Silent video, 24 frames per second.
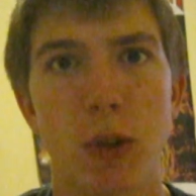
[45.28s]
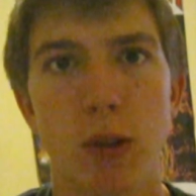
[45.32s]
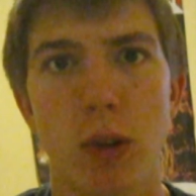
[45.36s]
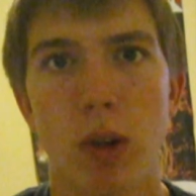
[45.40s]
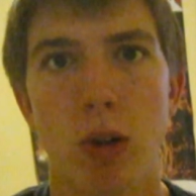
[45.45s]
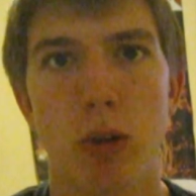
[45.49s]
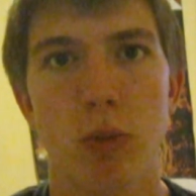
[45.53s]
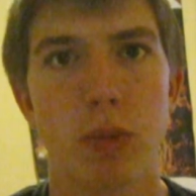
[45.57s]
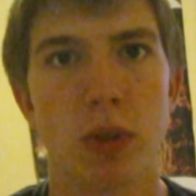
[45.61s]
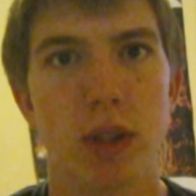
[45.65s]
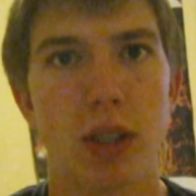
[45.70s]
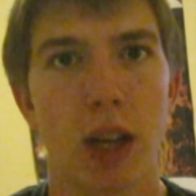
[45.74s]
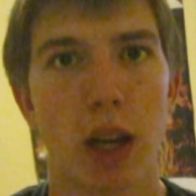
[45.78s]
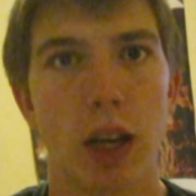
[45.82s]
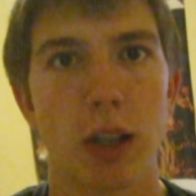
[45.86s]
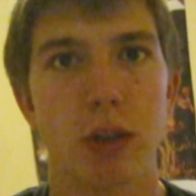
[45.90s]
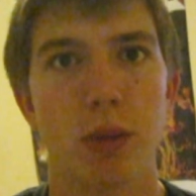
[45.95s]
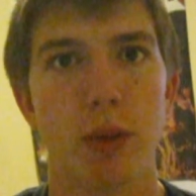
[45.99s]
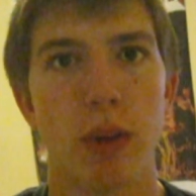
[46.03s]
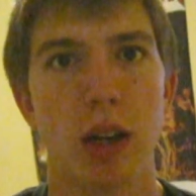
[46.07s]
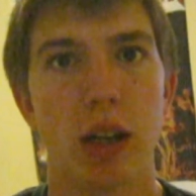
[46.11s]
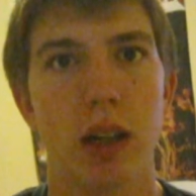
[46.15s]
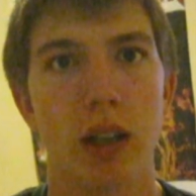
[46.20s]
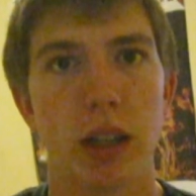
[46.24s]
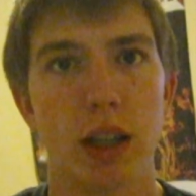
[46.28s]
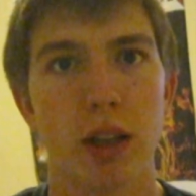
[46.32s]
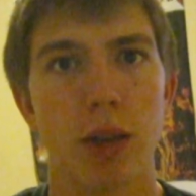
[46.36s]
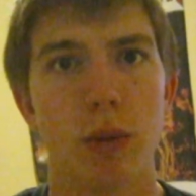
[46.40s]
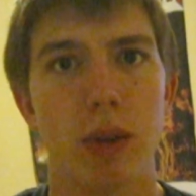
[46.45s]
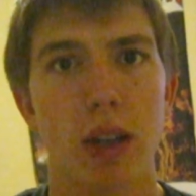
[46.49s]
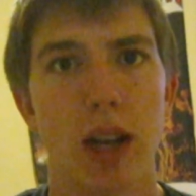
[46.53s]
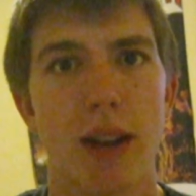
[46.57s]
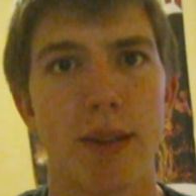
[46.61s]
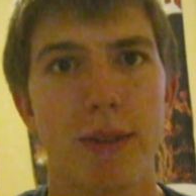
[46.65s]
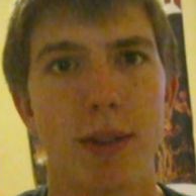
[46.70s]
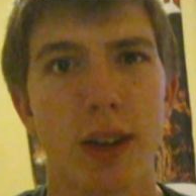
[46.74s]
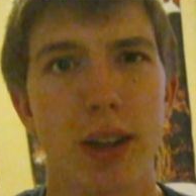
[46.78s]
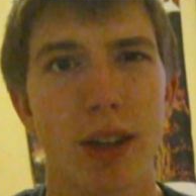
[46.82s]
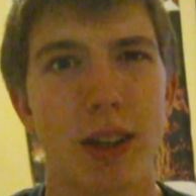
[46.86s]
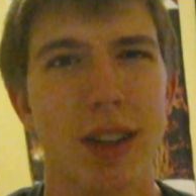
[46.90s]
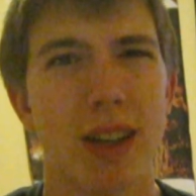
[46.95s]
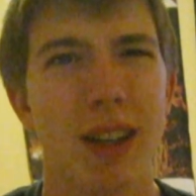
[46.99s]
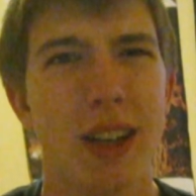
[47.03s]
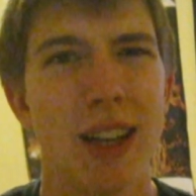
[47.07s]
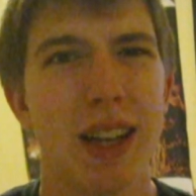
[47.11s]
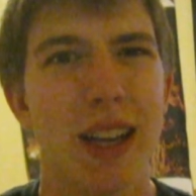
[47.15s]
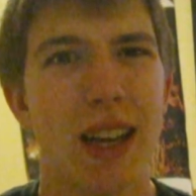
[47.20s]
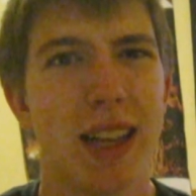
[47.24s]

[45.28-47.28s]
homosexuality or whatever,